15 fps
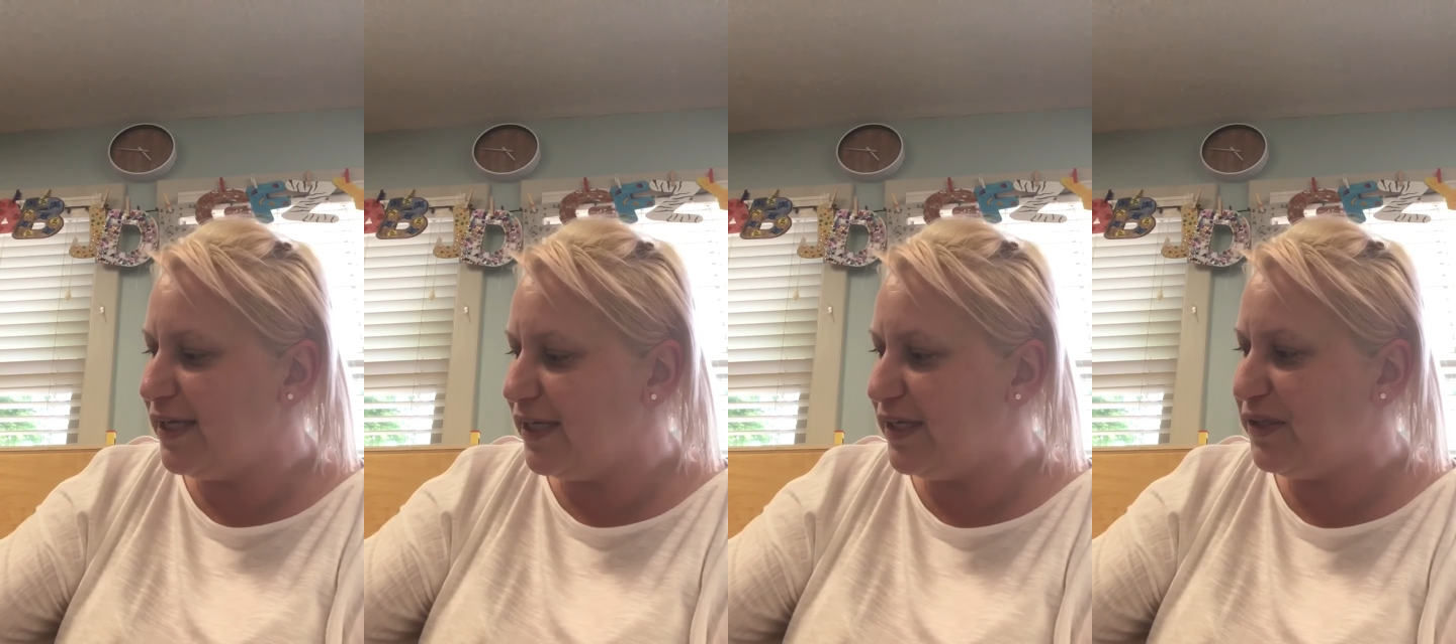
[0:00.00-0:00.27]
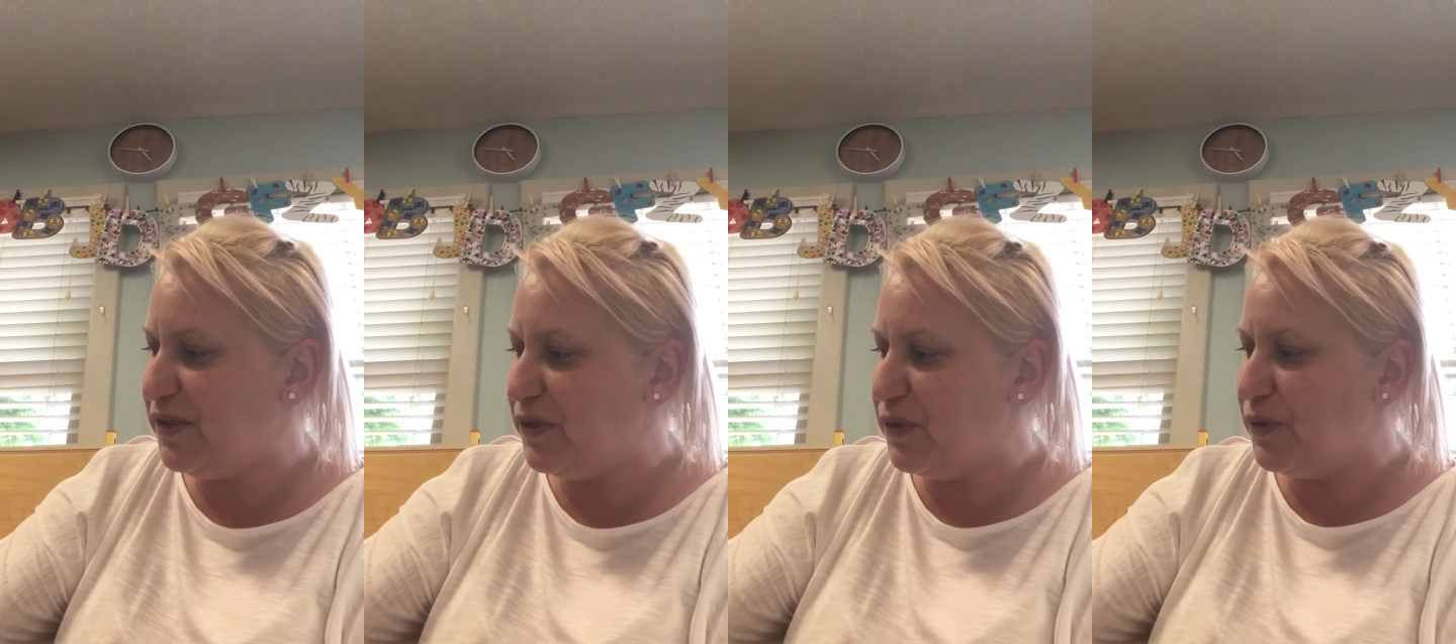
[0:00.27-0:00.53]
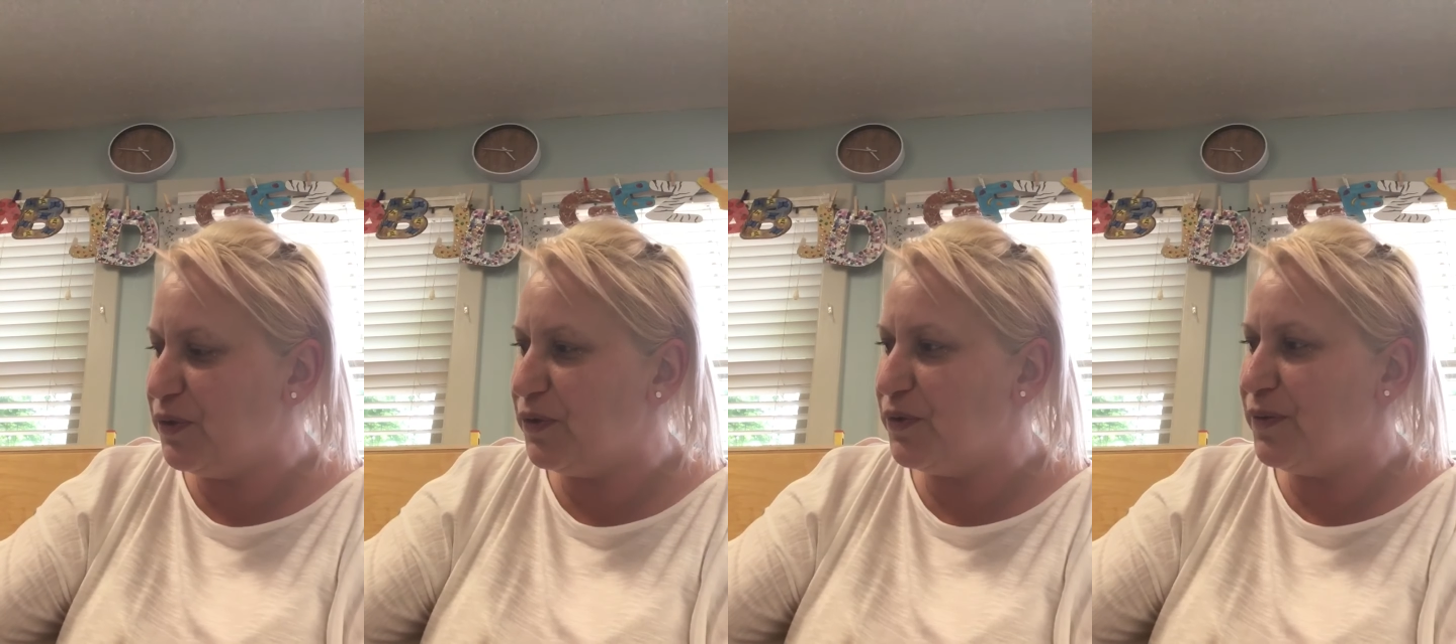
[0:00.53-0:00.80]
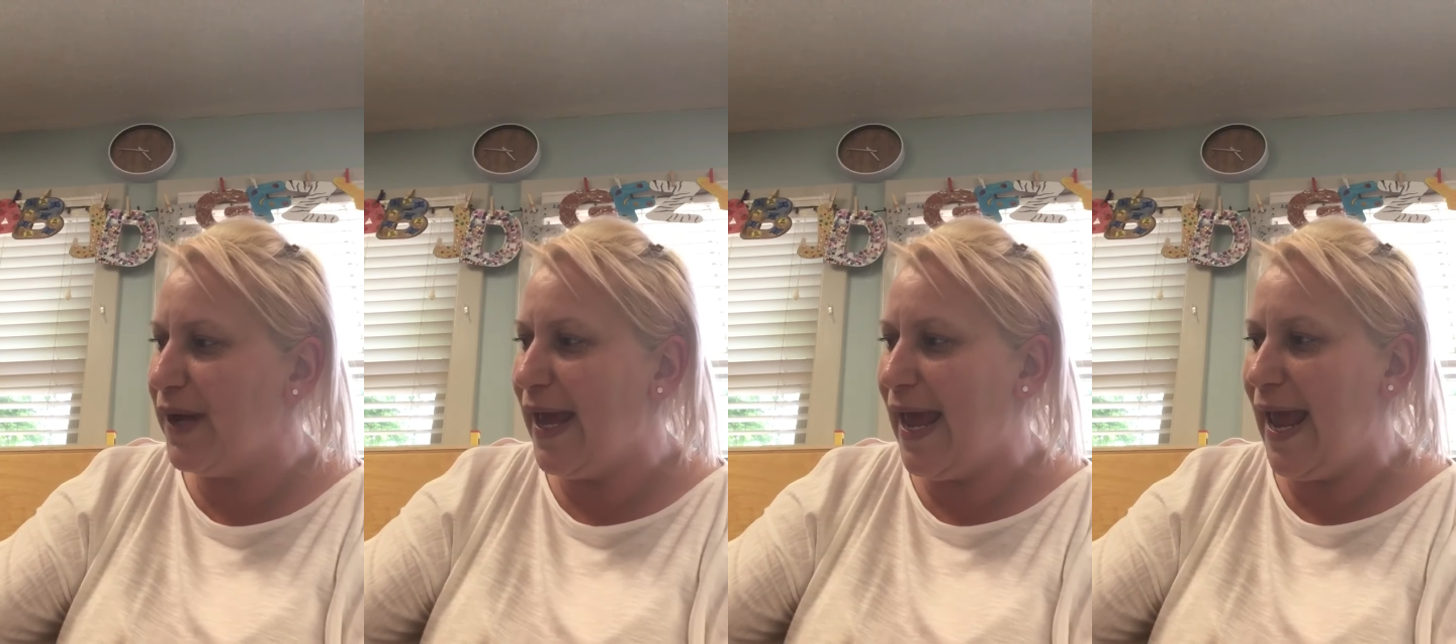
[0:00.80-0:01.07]

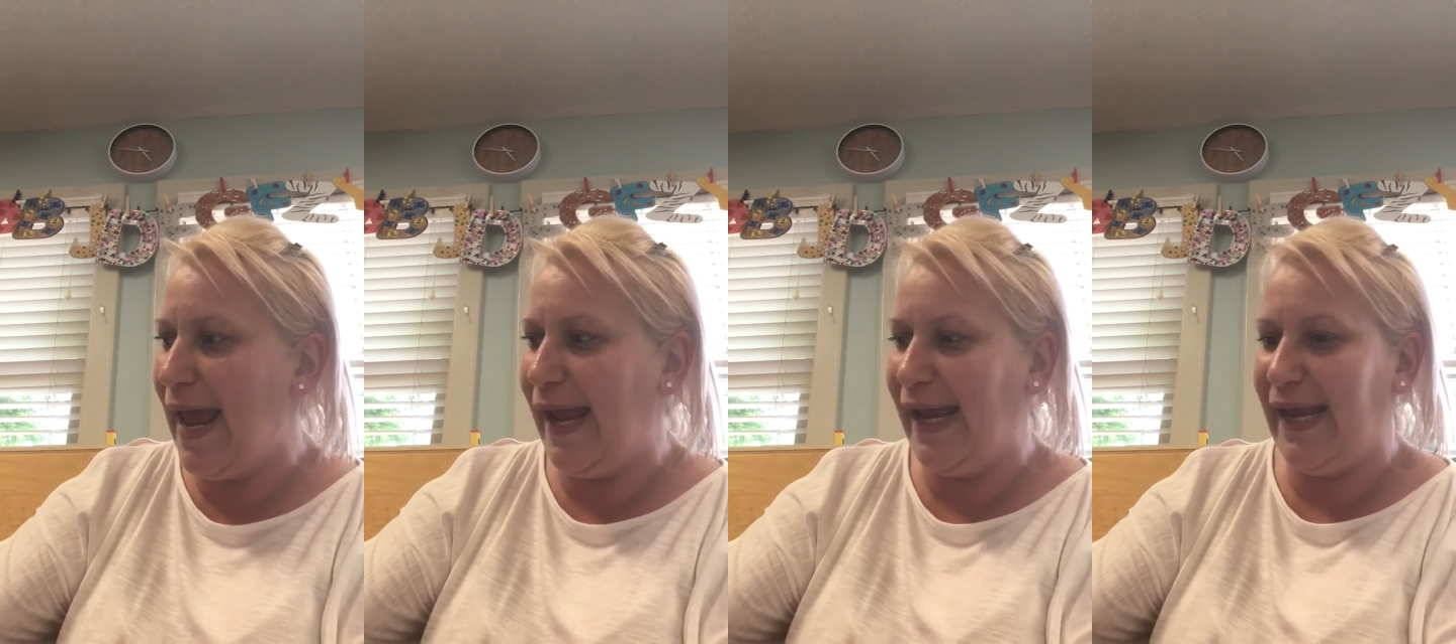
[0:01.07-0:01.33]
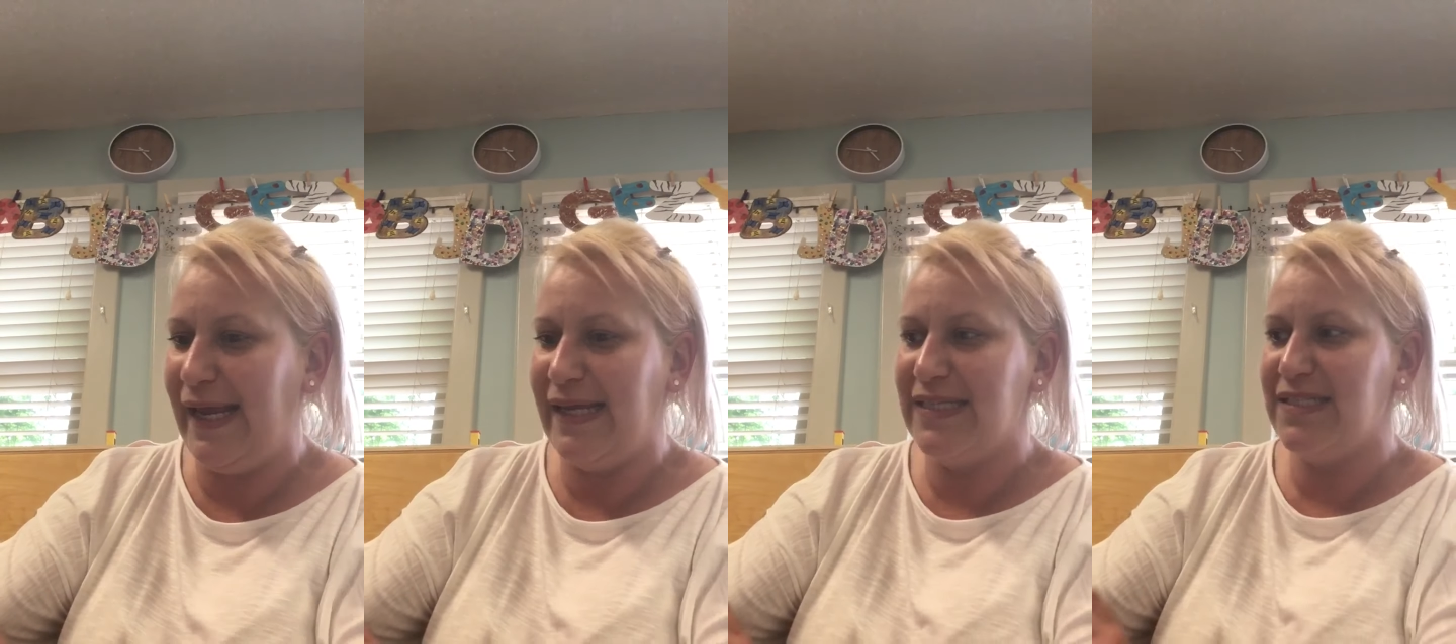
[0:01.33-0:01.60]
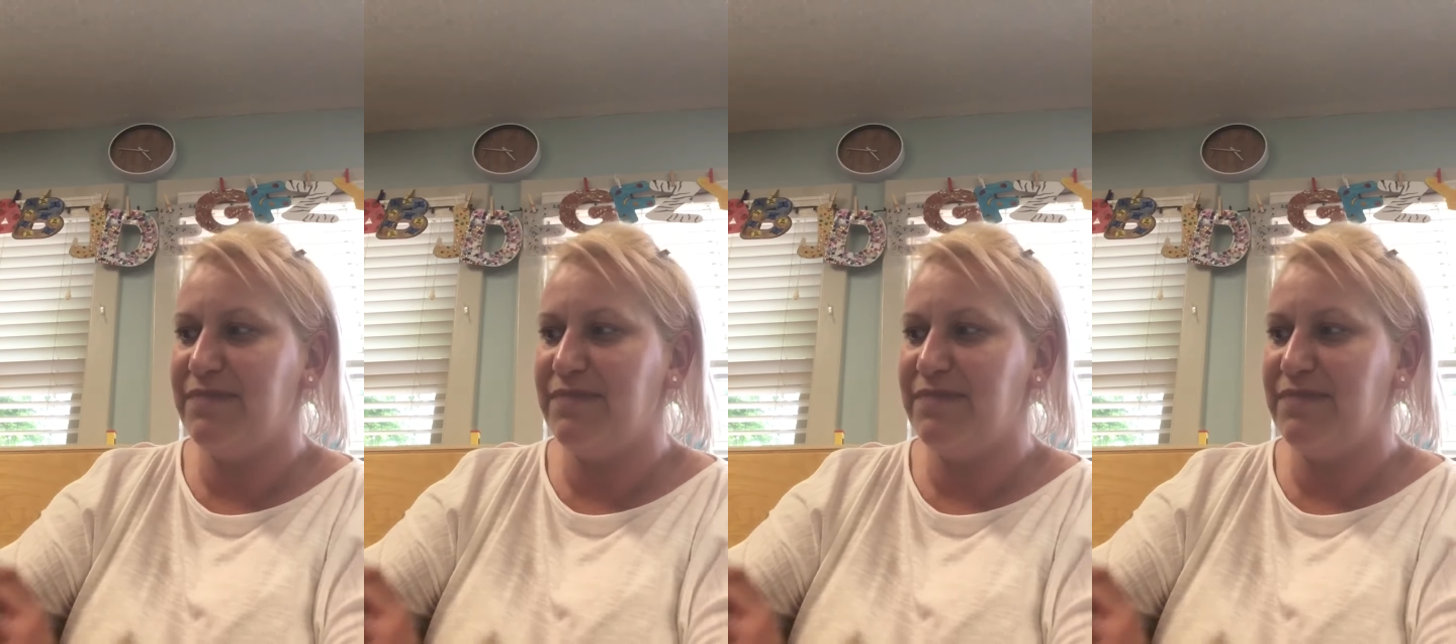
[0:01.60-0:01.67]
you and